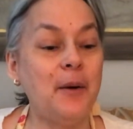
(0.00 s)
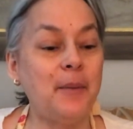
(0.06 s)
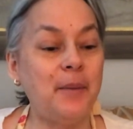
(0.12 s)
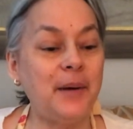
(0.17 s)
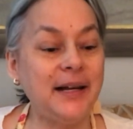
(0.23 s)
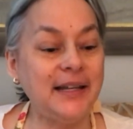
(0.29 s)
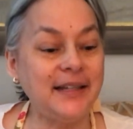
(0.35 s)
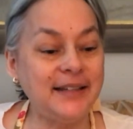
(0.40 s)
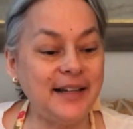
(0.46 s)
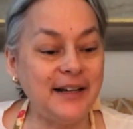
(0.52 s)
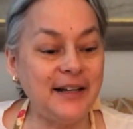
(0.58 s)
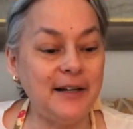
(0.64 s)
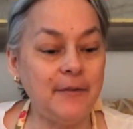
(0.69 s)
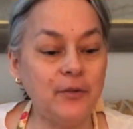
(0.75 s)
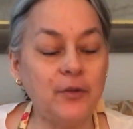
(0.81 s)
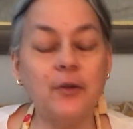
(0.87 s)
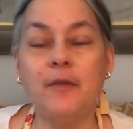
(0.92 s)
but
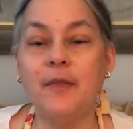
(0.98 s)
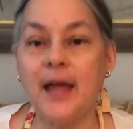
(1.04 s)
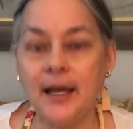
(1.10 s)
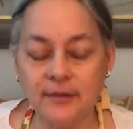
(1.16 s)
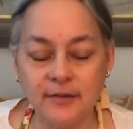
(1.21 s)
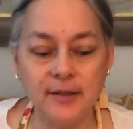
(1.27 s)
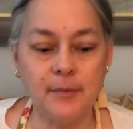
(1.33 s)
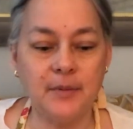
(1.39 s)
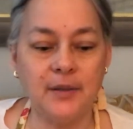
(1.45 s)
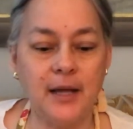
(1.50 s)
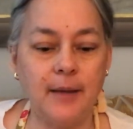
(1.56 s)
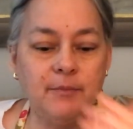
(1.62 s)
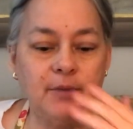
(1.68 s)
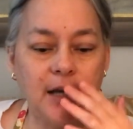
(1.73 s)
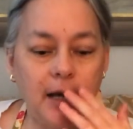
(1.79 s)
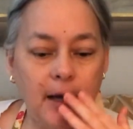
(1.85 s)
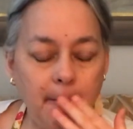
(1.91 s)
uh, so that
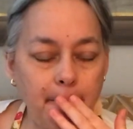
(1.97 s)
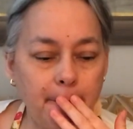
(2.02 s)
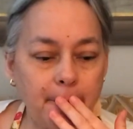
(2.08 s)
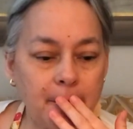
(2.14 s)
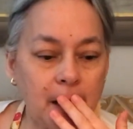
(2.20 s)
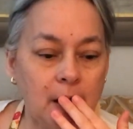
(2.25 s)
sometimes helps.